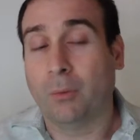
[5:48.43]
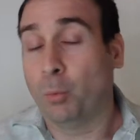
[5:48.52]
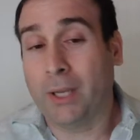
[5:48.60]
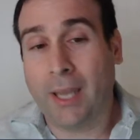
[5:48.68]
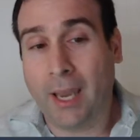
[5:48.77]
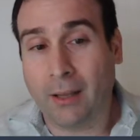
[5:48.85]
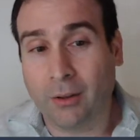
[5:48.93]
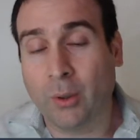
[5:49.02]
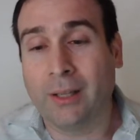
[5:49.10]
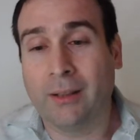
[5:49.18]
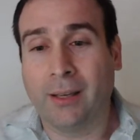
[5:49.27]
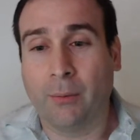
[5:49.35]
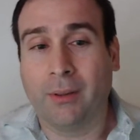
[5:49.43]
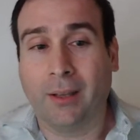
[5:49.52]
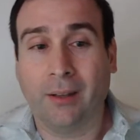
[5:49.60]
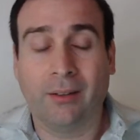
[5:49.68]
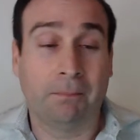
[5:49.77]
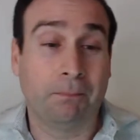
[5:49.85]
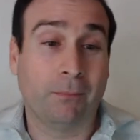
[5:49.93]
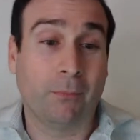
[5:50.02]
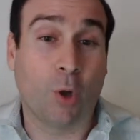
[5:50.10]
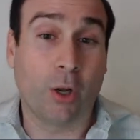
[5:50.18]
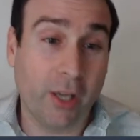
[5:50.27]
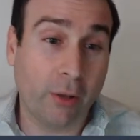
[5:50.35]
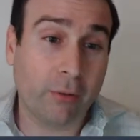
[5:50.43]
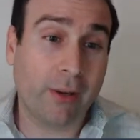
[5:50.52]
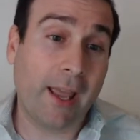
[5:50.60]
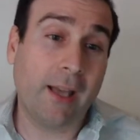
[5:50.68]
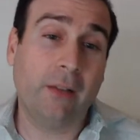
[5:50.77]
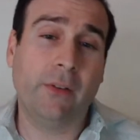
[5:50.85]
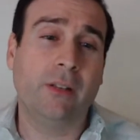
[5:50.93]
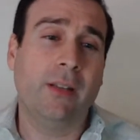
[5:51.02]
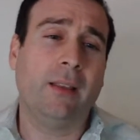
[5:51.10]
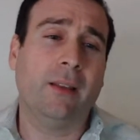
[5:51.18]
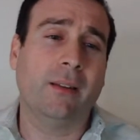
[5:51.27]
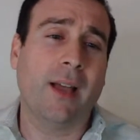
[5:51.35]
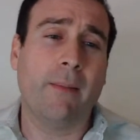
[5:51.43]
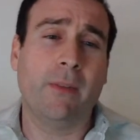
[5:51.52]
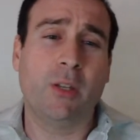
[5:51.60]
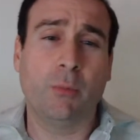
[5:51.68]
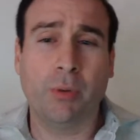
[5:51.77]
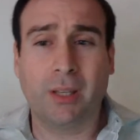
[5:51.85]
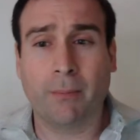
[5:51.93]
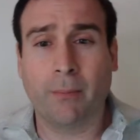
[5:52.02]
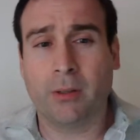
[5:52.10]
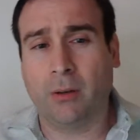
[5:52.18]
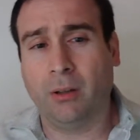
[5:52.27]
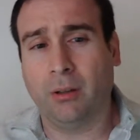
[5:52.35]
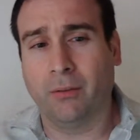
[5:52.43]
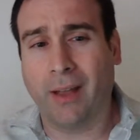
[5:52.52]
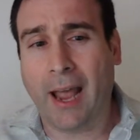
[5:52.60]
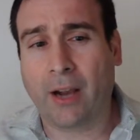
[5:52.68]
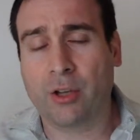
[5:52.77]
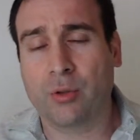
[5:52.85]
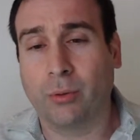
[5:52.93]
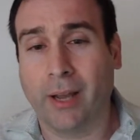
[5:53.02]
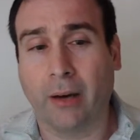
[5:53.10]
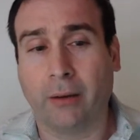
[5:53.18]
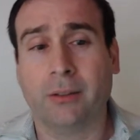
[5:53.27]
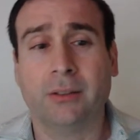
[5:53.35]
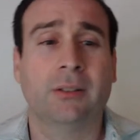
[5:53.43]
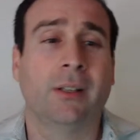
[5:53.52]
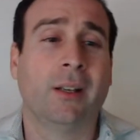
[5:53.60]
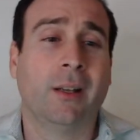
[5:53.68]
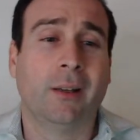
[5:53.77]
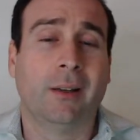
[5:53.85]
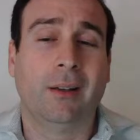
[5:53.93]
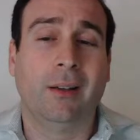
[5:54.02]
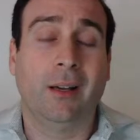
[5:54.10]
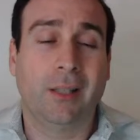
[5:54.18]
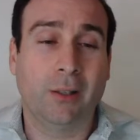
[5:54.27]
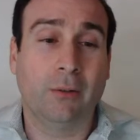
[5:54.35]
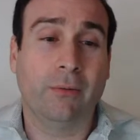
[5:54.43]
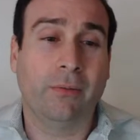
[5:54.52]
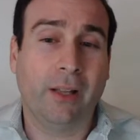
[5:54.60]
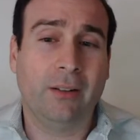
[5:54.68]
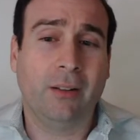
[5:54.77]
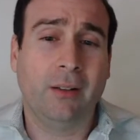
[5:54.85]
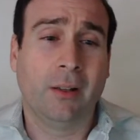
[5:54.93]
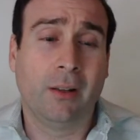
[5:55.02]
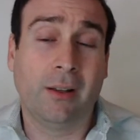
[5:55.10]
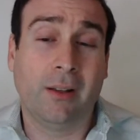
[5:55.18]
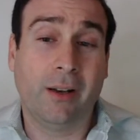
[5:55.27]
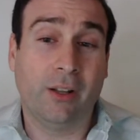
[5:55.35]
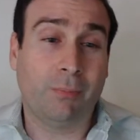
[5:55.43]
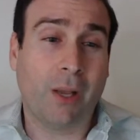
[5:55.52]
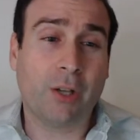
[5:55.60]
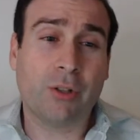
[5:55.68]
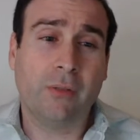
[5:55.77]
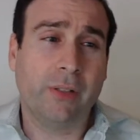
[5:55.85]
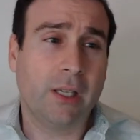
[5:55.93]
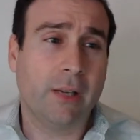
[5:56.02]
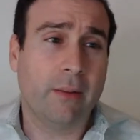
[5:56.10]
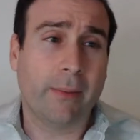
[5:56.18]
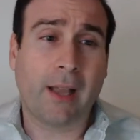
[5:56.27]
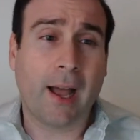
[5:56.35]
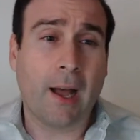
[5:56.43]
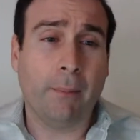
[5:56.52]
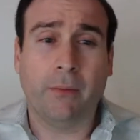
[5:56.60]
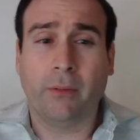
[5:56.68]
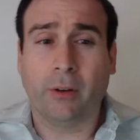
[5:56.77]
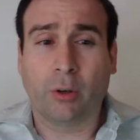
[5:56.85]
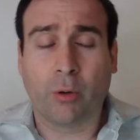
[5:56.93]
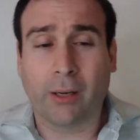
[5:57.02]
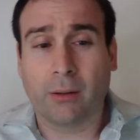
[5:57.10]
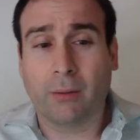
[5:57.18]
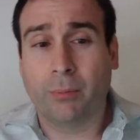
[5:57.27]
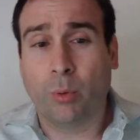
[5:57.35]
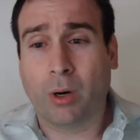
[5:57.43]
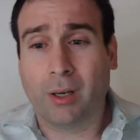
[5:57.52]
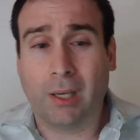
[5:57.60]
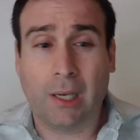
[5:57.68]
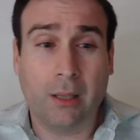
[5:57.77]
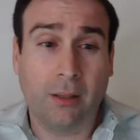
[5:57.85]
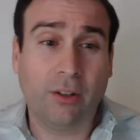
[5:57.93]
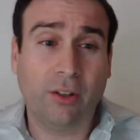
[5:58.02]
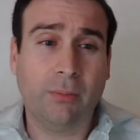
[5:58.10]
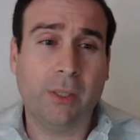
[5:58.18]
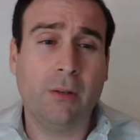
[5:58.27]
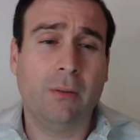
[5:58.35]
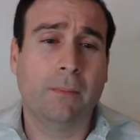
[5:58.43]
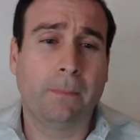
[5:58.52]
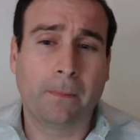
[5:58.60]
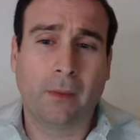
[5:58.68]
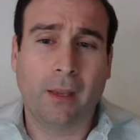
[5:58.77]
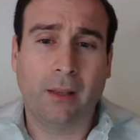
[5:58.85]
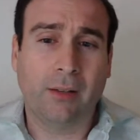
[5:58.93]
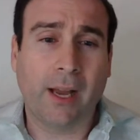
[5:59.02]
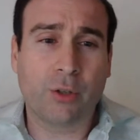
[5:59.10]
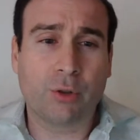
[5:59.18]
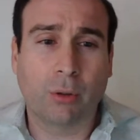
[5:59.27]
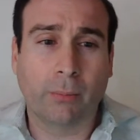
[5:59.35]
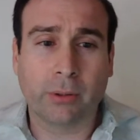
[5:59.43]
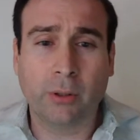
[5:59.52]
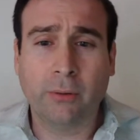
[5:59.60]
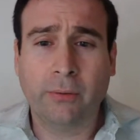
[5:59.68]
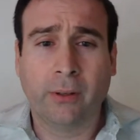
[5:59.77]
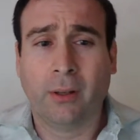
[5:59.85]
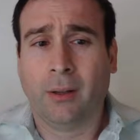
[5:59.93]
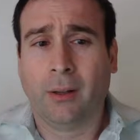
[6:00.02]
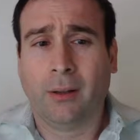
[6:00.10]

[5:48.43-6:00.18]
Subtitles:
we can't do anything with this. On the other hand, if you take the time and you put them on notice of actual errors and they don't fix it, and especially if you give them a copy of the credit report in the dispute as actual proof,